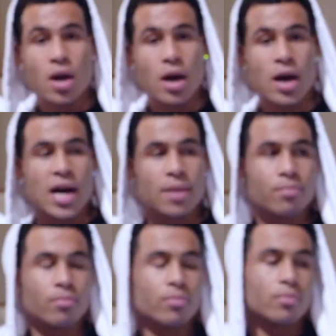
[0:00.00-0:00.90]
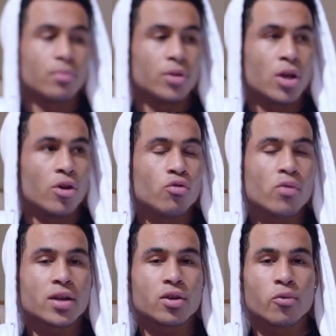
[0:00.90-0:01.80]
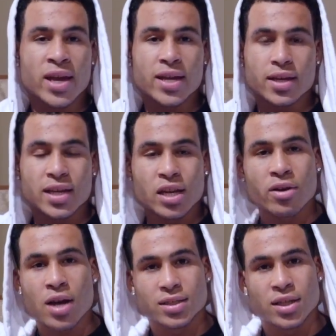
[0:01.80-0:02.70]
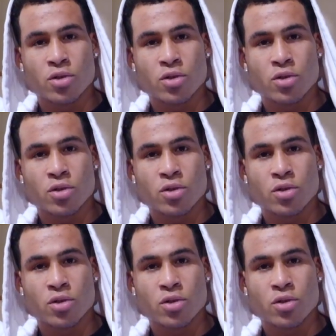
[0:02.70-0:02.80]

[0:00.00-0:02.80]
You want to create curiosity.